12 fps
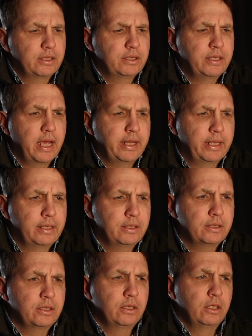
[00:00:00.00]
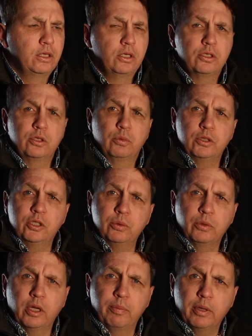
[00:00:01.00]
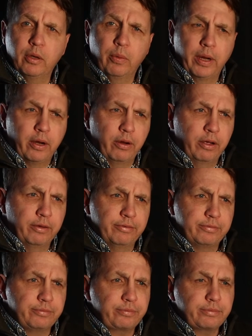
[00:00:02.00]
settings. So what you want to be aware of